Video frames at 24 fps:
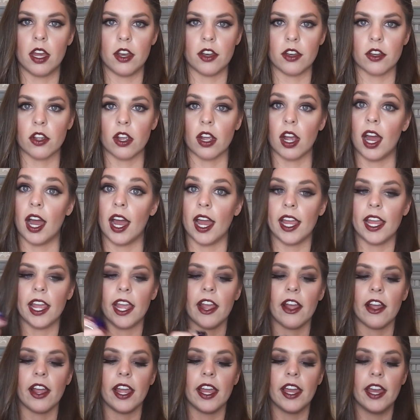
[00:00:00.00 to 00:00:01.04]
under your eye
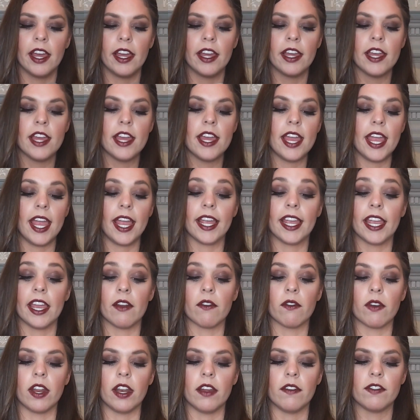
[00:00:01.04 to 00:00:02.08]
area and
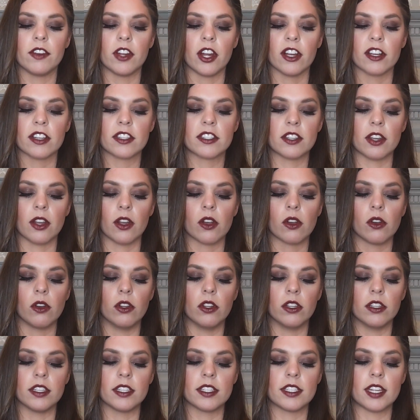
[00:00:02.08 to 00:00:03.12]
get rid of dark
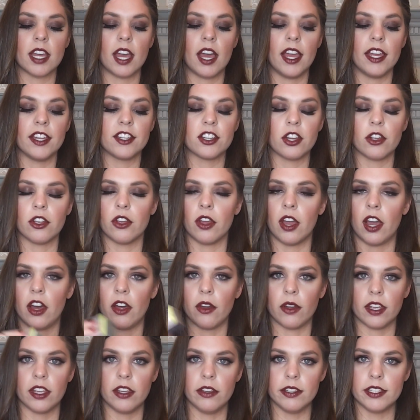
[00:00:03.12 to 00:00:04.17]
circles. I show you how
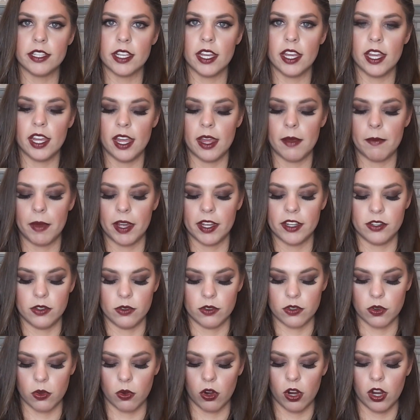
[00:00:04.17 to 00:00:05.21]
I use it in my
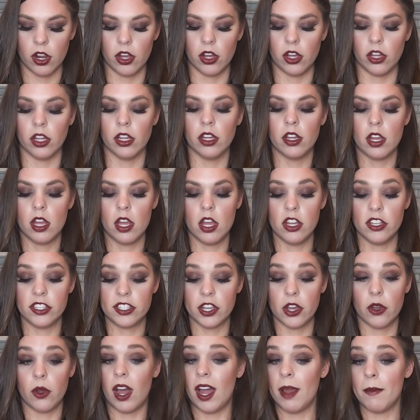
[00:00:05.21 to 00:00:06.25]
tutorial,
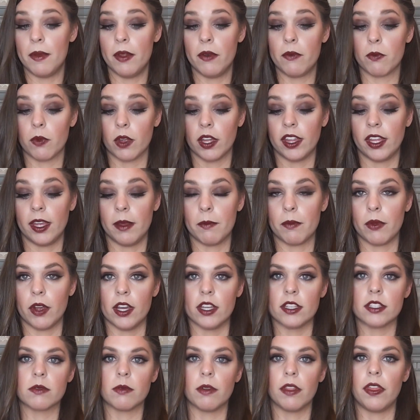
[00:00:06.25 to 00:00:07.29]
so I've been really
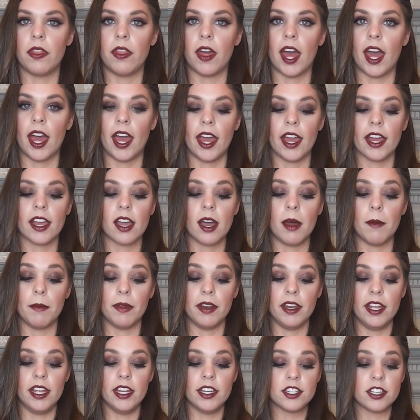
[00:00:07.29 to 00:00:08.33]
impressed with that
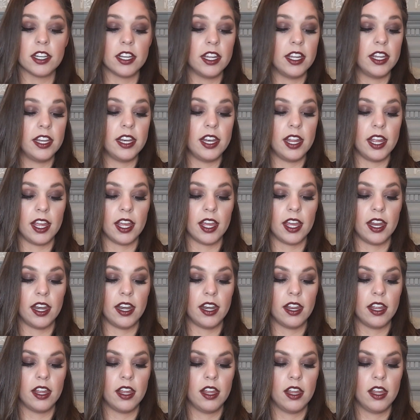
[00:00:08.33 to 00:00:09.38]
combination,
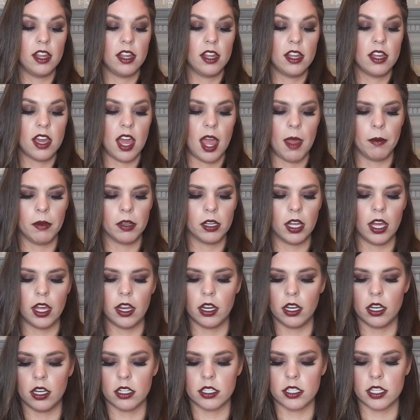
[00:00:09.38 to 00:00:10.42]
and I'm
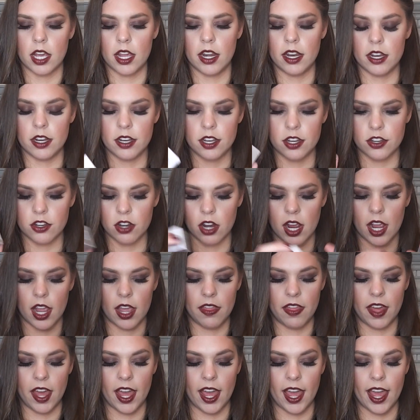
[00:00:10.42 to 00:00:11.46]
glad I decided to try
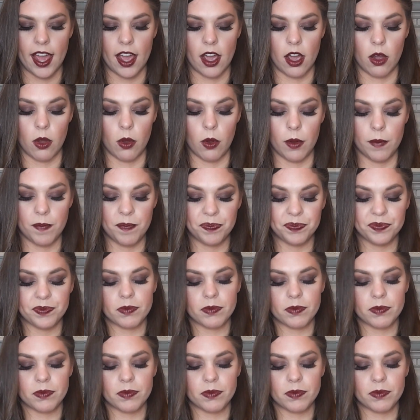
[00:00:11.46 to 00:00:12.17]
that out.